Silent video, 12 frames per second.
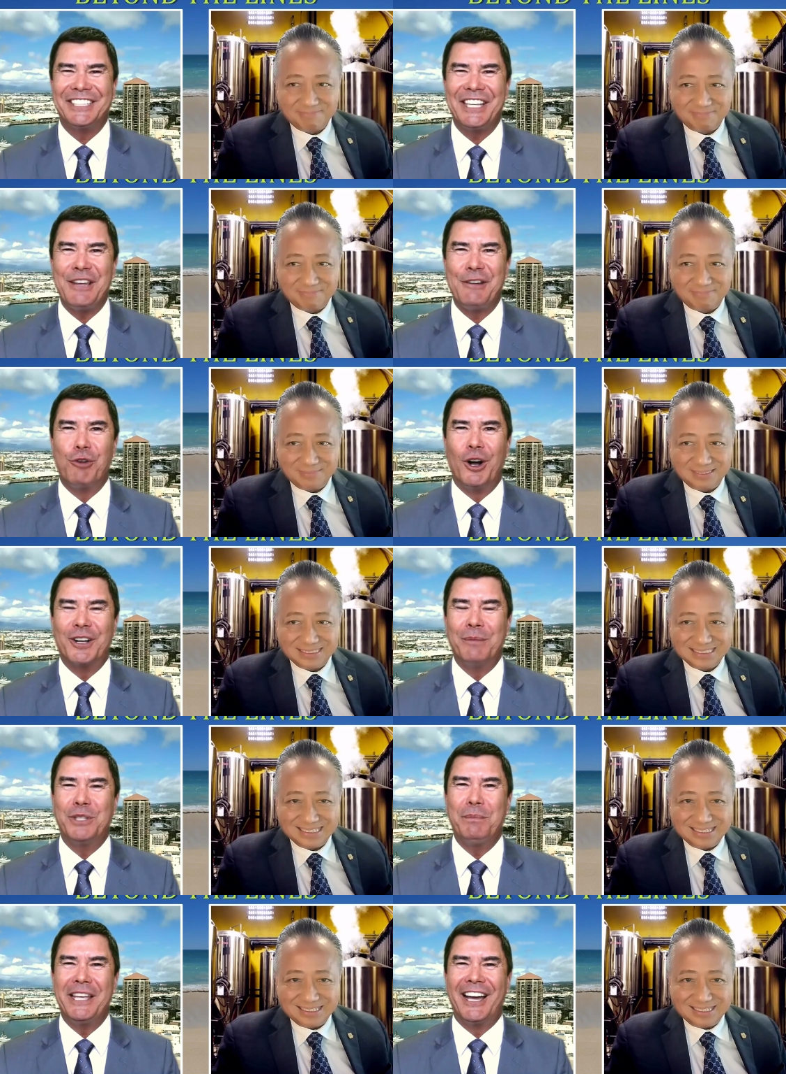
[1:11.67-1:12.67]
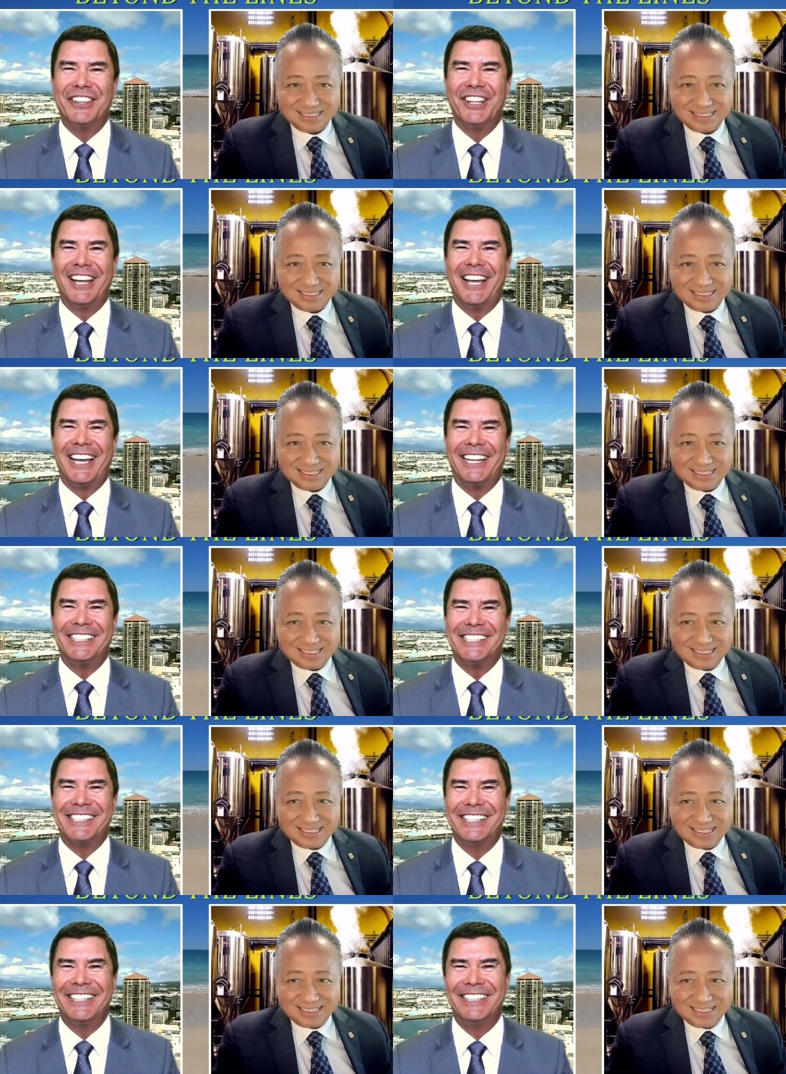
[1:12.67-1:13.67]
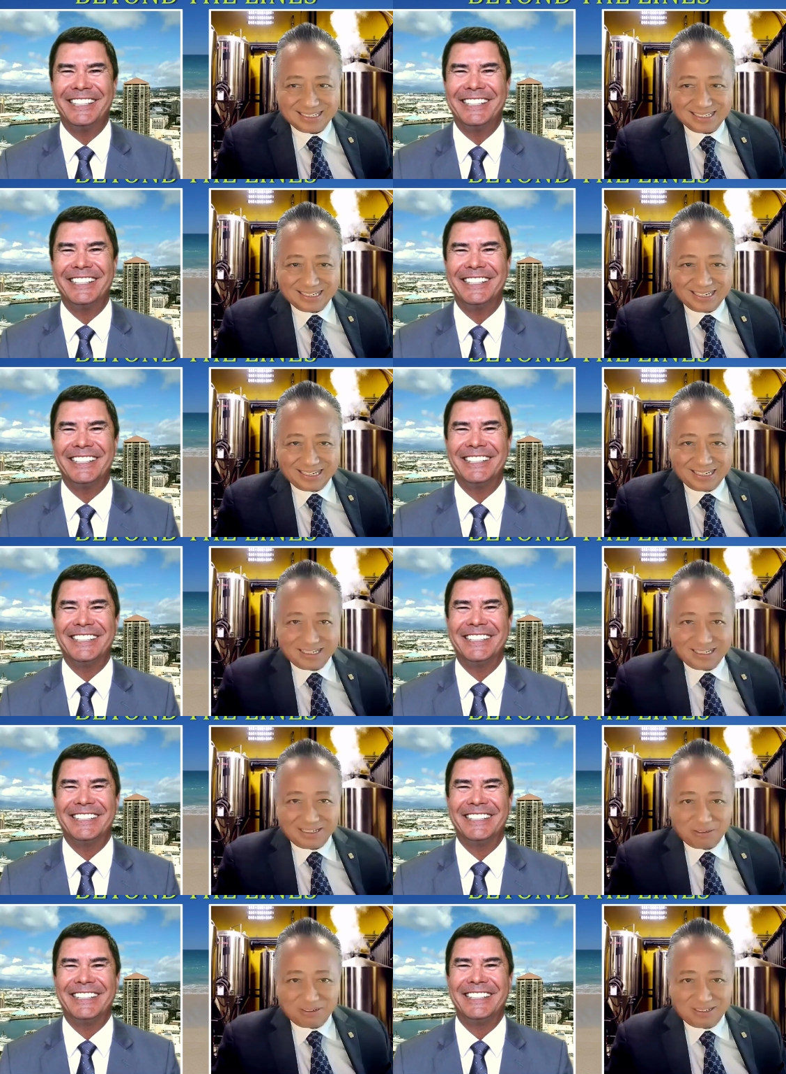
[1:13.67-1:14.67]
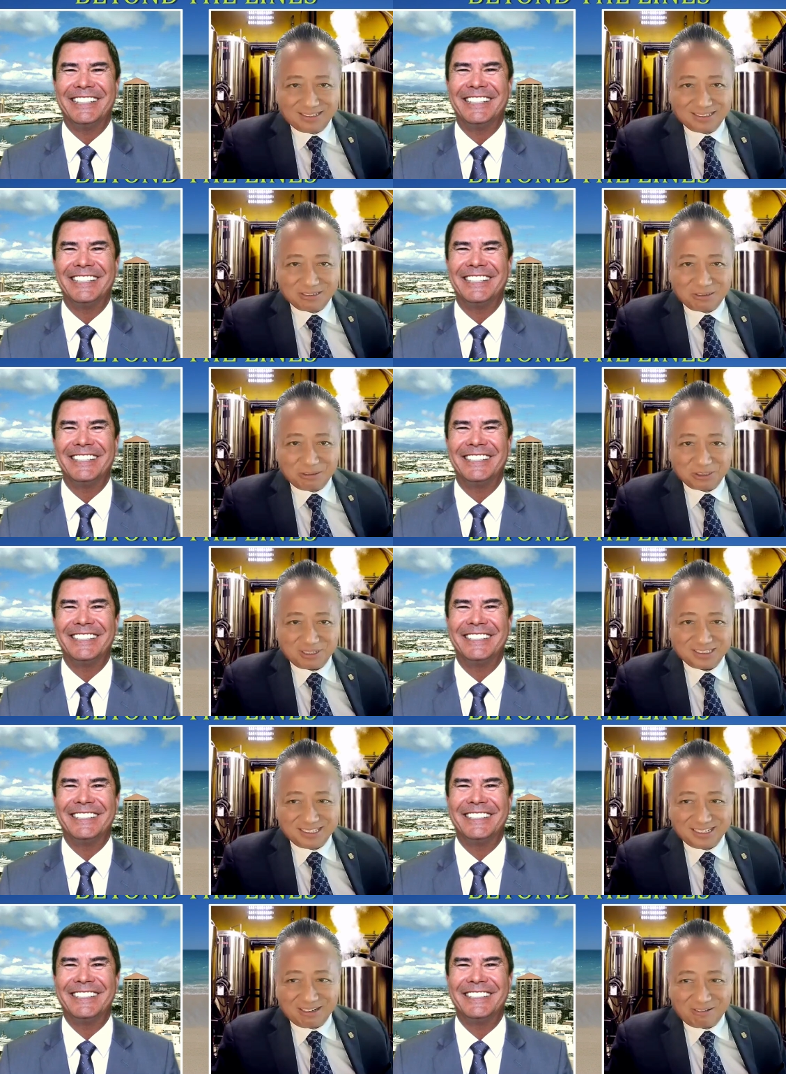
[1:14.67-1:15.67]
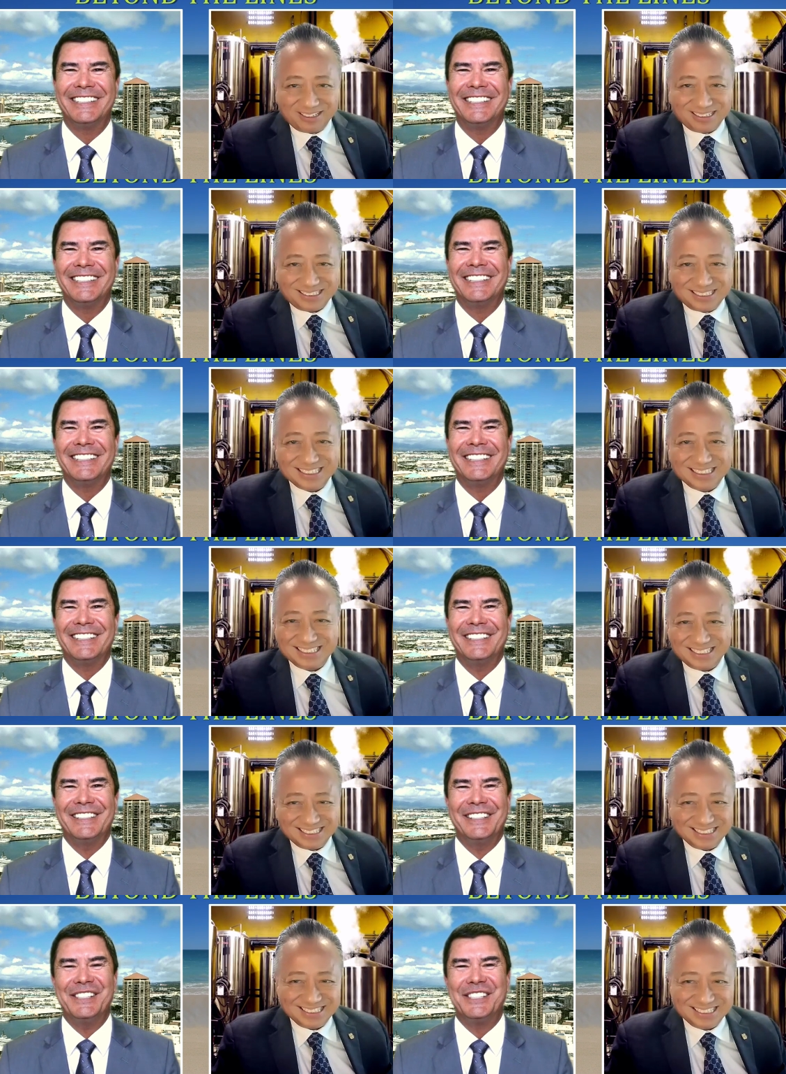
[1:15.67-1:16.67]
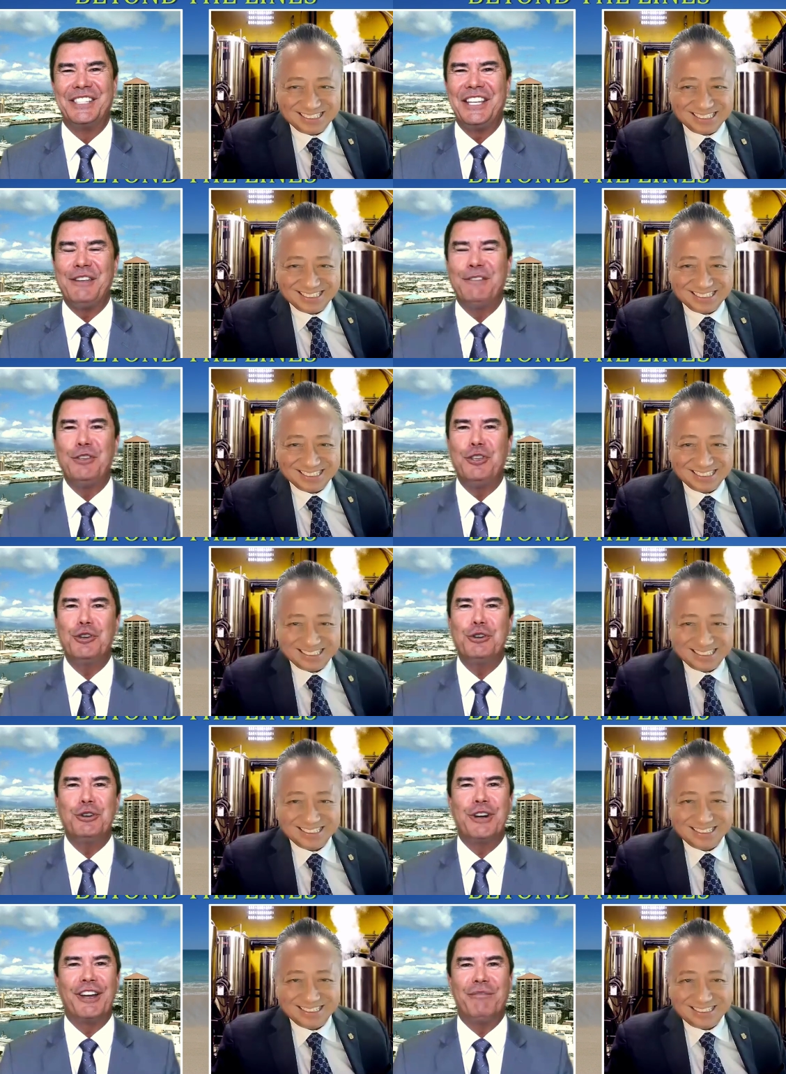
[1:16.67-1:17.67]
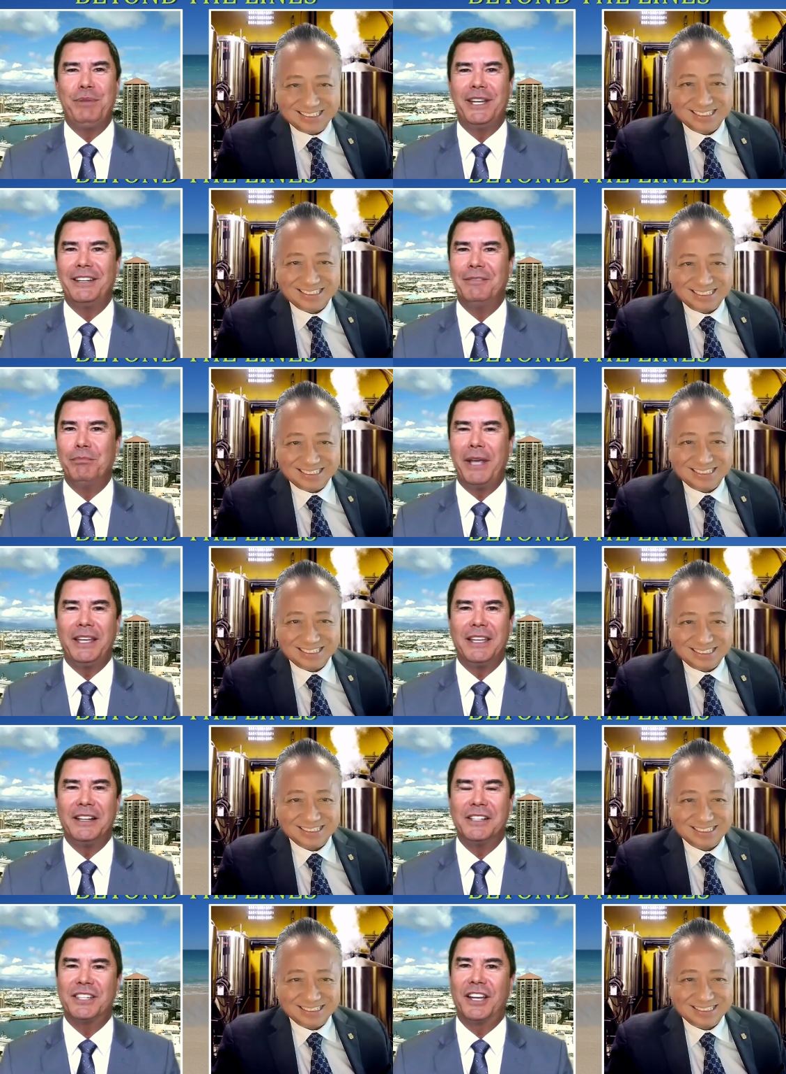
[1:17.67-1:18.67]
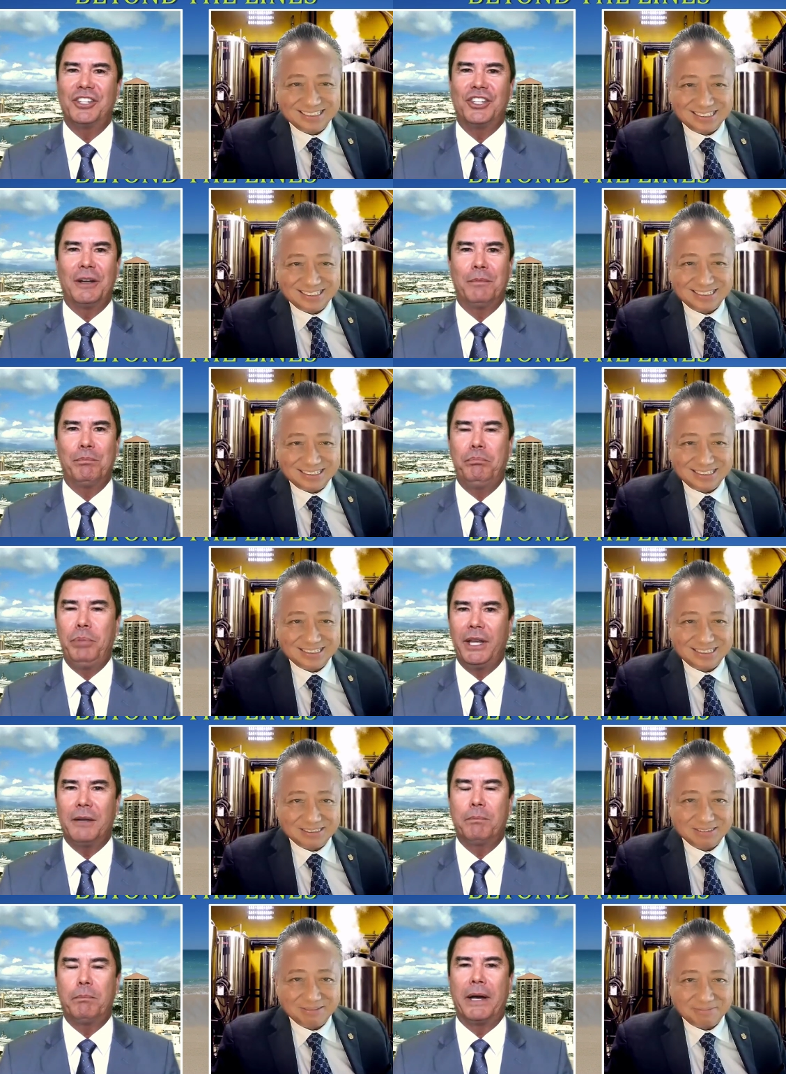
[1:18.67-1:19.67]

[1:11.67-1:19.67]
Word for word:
Speaker 1: Steve, welcome to Beyond the Lines.
Speaker 2: Hey, Aloha,
Speaker 1: Coach Rusty. How are you? Steve, you have been making such a big